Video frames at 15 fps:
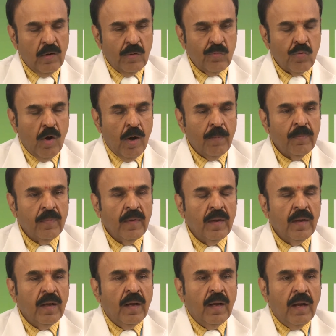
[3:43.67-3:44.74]
form.
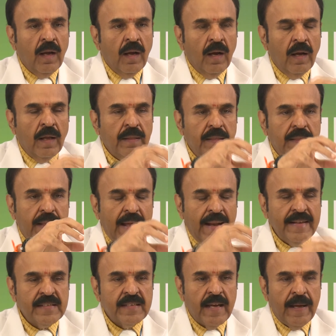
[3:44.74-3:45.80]
There
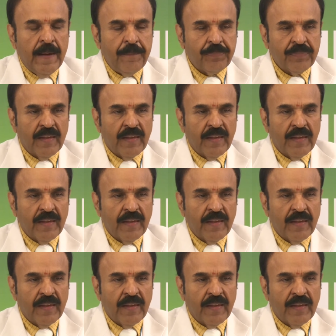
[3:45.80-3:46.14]
is a